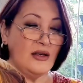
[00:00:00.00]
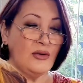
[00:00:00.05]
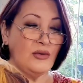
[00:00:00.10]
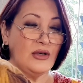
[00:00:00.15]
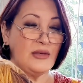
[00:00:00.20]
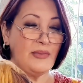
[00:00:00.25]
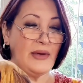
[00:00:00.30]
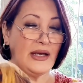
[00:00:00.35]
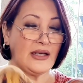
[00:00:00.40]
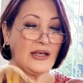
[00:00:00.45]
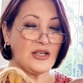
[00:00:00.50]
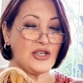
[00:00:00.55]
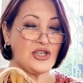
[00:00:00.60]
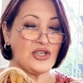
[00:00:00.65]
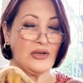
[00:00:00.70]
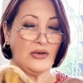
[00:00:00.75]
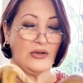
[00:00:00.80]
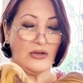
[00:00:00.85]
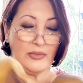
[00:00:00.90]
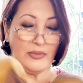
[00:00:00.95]
would make a
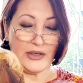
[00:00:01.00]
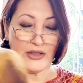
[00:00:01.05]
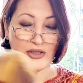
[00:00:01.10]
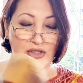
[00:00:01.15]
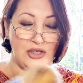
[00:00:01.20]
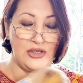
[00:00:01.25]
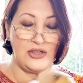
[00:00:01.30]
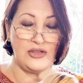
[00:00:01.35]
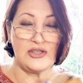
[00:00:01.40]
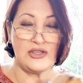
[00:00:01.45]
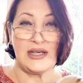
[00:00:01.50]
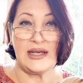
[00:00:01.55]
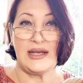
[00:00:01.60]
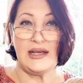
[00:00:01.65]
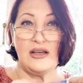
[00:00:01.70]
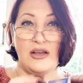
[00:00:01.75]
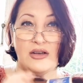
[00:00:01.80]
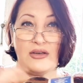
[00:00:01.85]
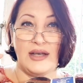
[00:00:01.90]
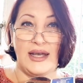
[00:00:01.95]
shawl, because you usually
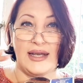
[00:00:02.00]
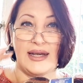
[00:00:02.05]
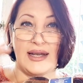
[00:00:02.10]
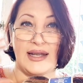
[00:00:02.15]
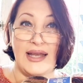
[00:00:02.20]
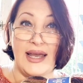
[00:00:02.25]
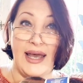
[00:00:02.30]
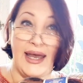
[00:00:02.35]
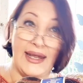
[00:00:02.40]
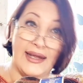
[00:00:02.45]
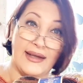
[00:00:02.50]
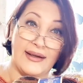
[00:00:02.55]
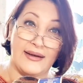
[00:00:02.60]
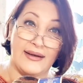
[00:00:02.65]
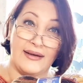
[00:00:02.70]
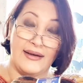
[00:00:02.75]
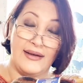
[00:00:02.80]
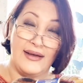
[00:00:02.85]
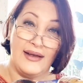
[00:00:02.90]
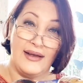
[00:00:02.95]
look at a
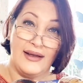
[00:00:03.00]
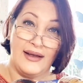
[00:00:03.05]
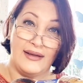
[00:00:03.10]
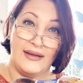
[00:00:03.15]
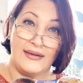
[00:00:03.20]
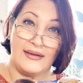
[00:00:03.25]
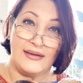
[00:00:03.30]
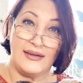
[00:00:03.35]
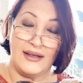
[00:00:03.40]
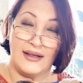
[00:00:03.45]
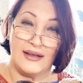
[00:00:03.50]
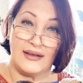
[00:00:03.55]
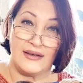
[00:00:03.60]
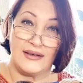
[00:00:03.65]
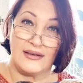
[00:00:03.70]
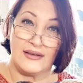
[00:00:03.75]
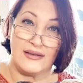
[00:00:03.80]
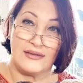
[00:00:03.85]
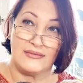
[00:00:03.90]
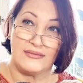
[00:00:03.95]
cake and
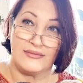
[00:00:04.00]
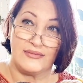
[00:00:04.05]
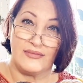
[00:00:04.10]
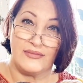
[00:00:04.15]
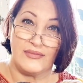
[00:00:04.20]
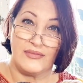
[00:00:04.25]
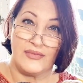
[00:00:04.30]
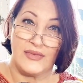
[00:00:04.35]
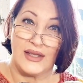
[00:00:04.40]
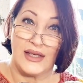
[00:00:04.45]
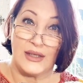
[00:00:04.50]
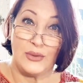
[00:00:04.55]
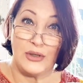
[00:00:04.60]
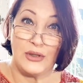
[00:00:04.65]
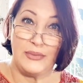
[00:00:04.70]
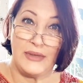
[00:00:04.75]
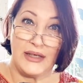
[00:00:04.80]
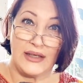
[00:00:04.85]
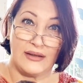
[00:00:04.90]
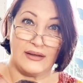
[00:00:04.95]
think that would
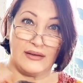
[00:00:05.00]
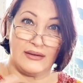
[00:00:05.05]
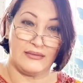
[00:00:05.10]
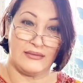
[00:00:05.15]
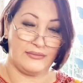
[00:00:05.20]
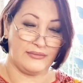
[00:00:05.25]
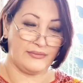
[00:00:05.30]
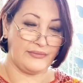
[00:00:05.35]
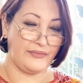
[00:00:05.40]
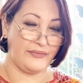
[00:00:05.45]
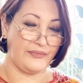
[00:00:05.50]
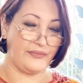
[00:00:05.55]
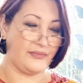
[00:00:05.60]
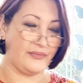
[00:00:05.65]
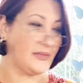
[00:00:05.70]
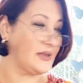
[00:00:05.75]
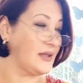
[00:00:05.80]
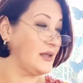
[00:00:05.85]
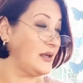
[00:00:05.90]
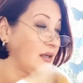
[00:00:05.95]
make
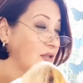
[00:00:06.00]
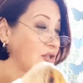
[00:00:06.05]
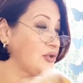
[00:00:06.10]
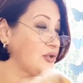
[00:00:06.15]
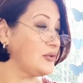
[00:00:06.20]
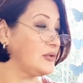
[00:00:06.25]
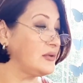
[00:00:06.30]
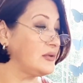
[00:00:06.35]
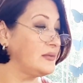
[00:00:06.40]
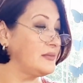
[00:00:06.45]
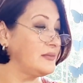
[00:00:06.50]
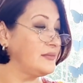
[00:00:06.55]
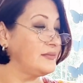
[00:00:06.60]
a shawl.